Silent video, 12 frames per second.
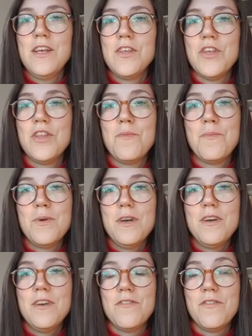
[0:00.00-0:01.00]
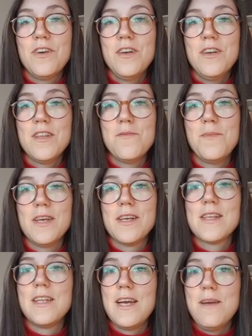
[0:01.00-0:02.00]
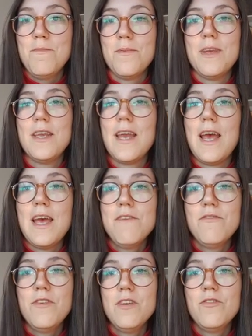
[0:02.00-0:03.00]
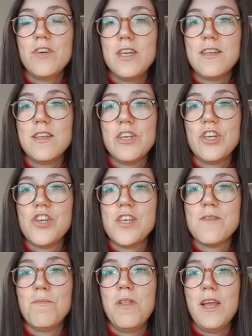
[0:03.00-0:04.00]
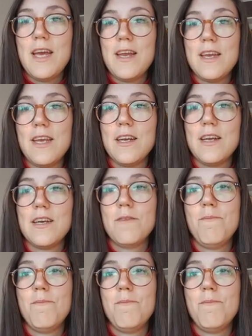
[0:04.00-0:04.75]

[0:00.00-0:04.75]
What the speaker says: So the first big step in every research is planning.